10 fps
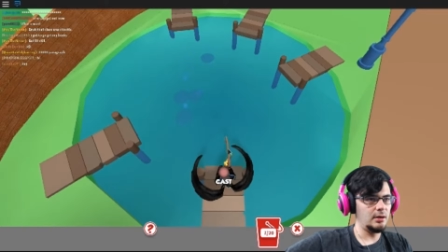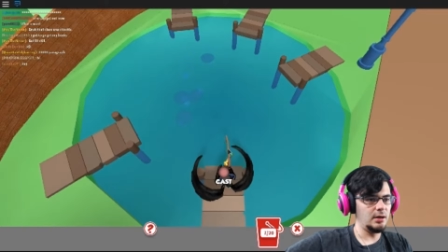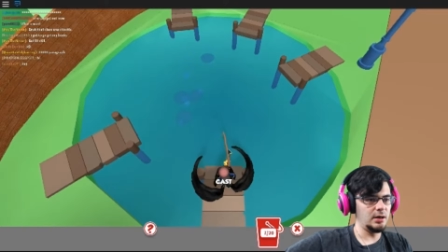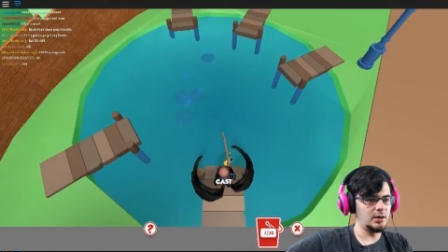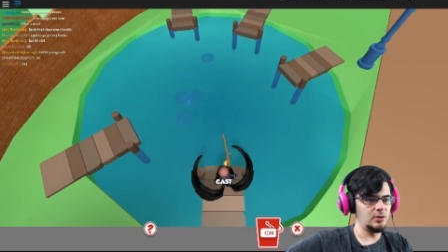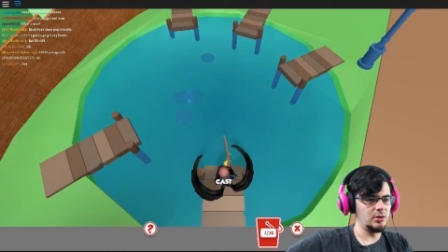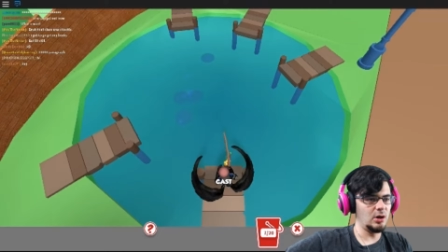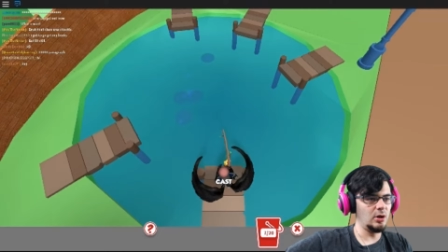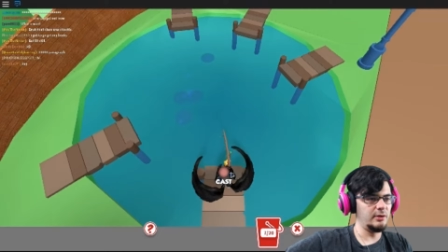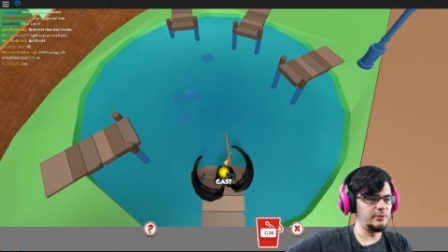A uh,
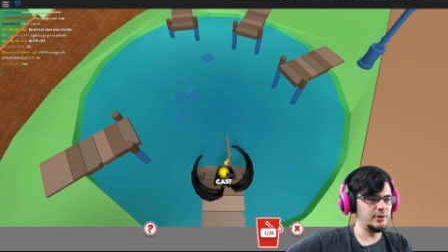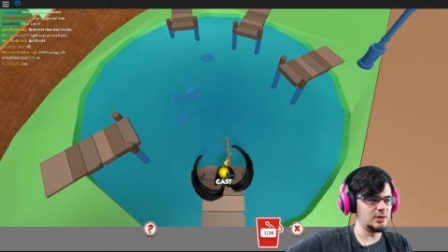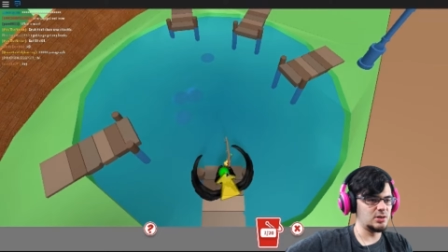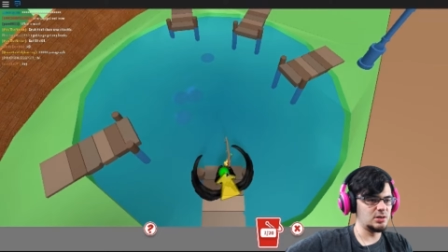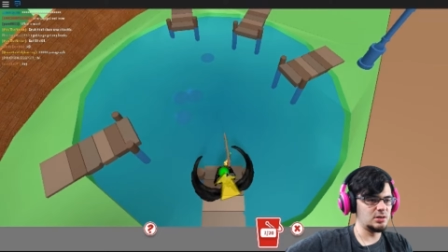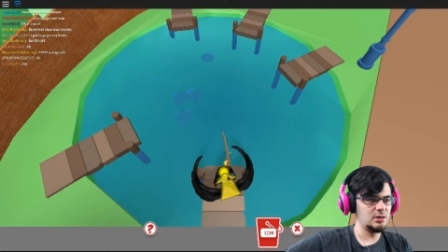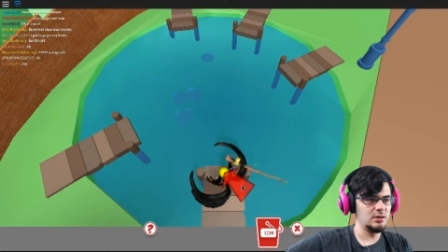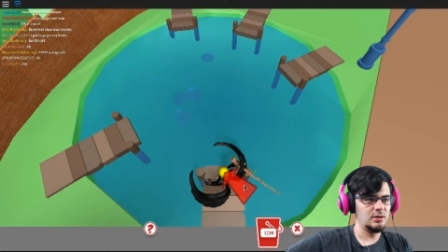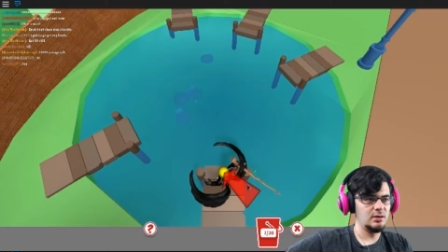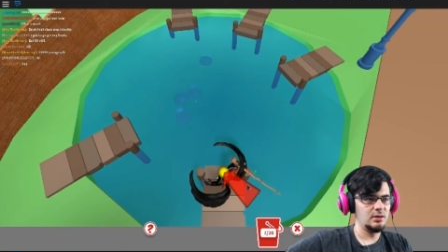cocoa fish.
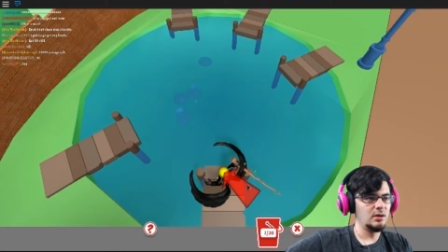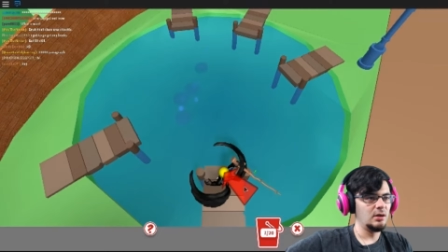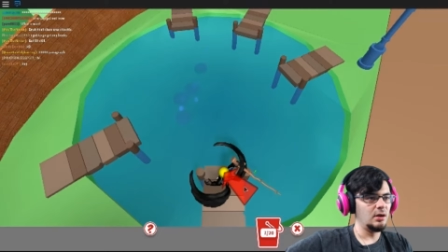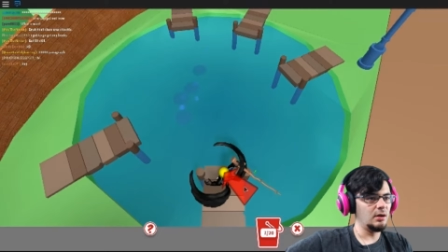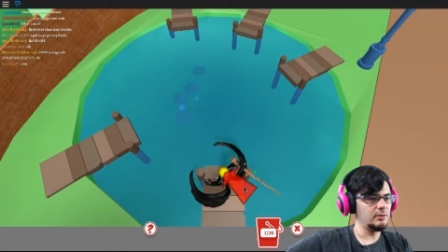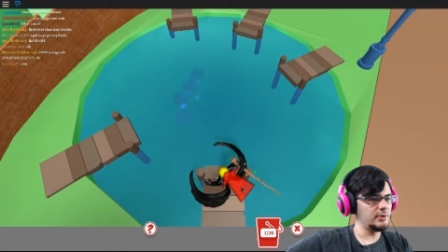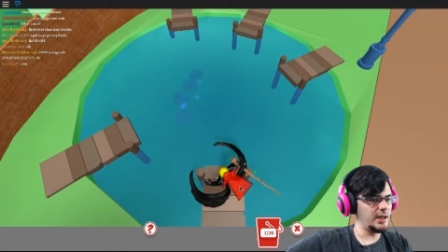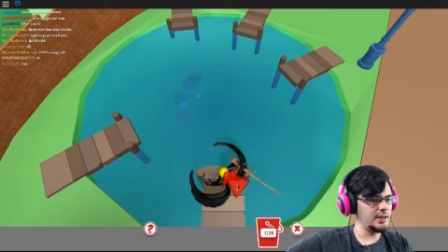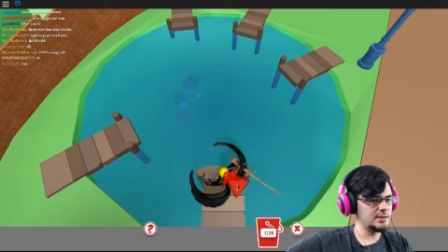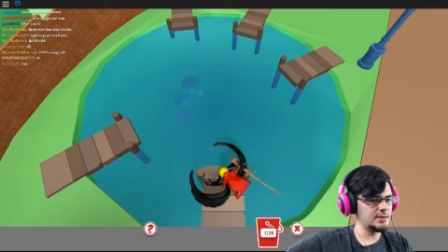
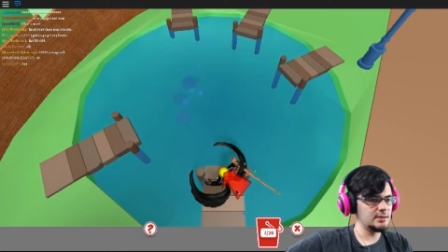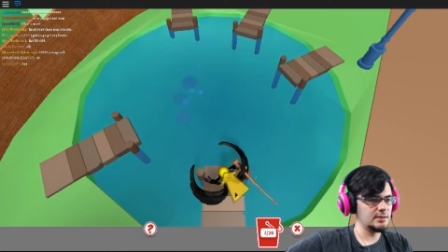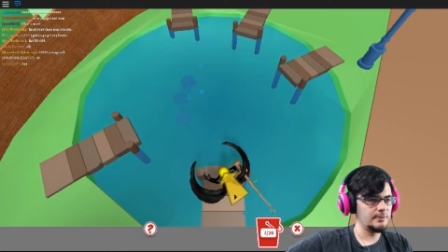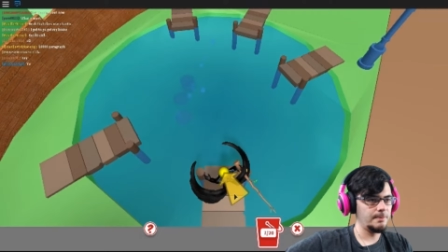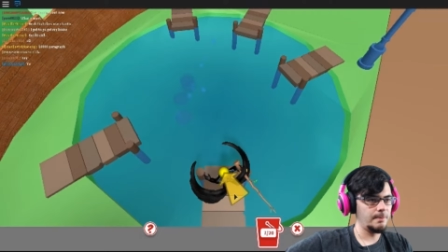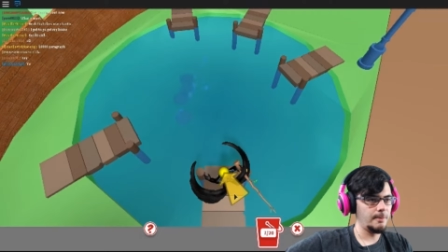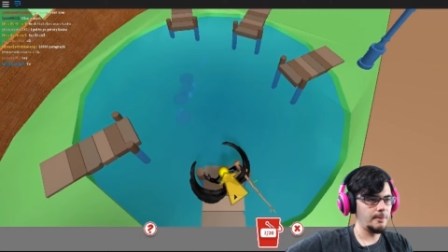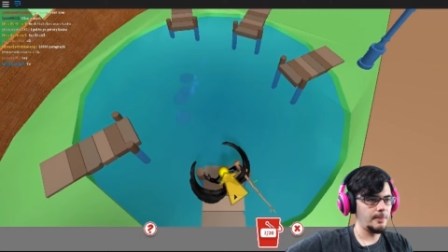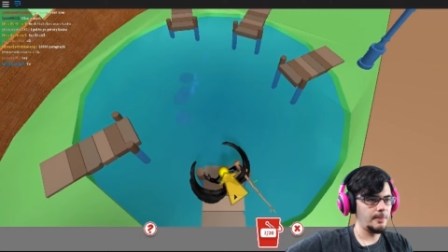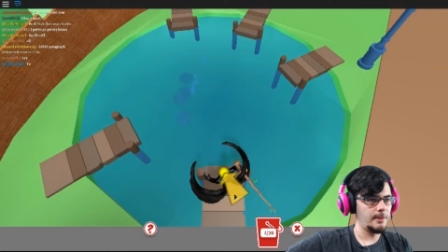Alright.
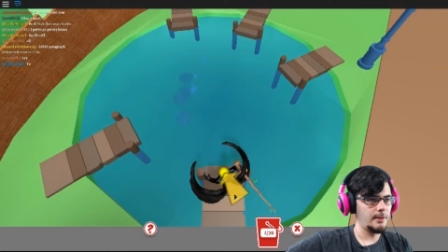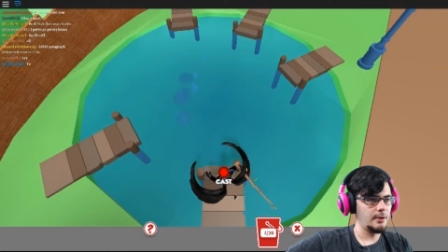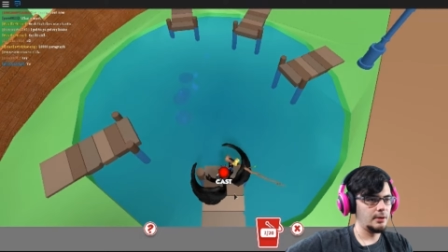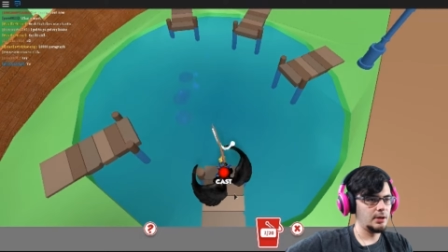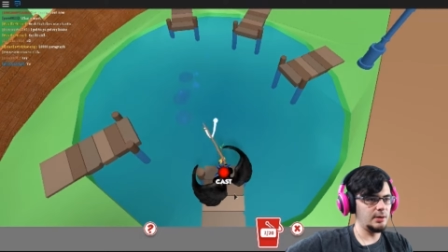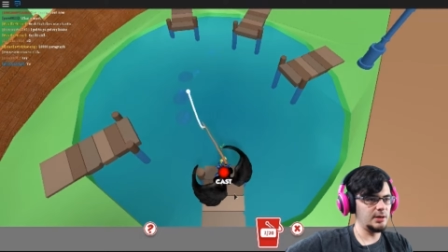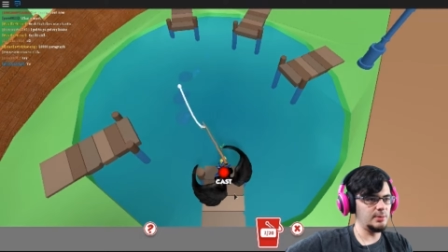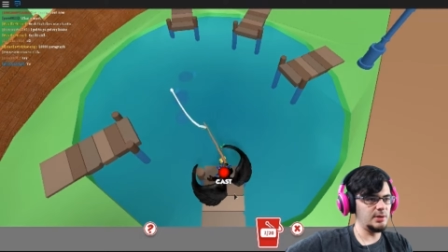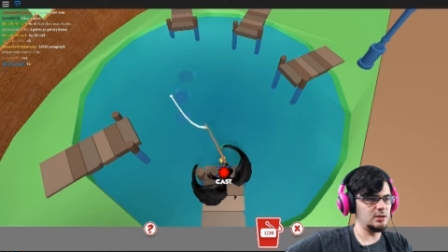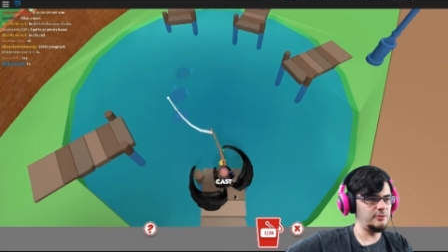Come on, give
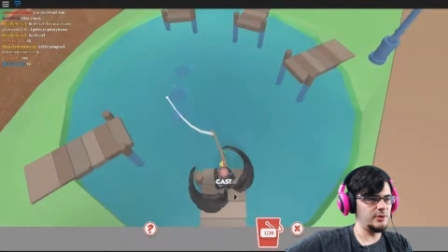me a good